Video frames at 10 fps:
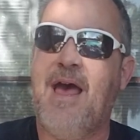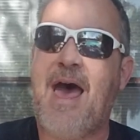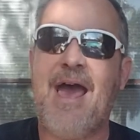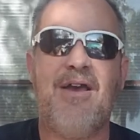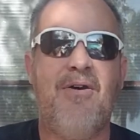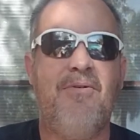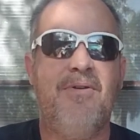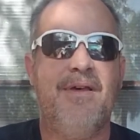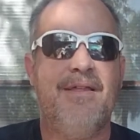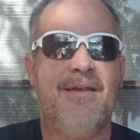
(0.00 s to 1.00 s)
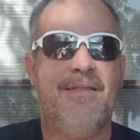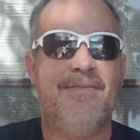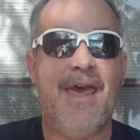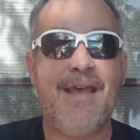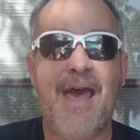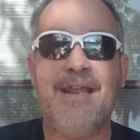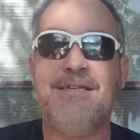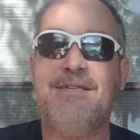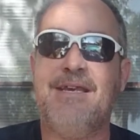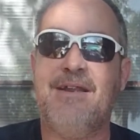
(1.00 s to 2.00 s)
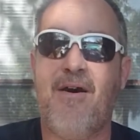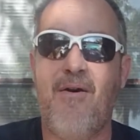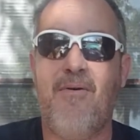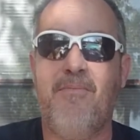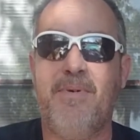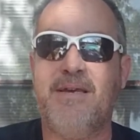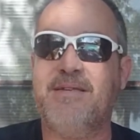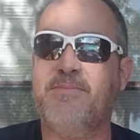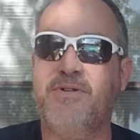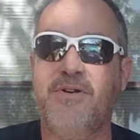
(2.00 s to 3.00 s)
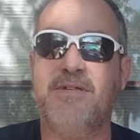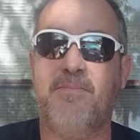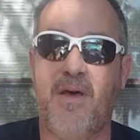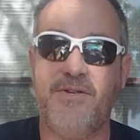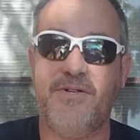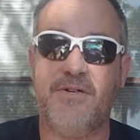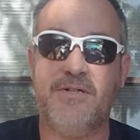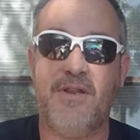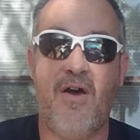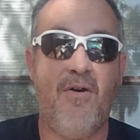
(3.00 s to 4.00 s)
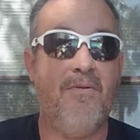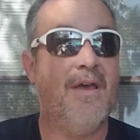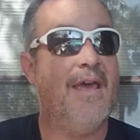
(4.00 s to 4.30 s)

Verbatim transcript: I go, that guy needs to get home because I'm sure his blood sugar is low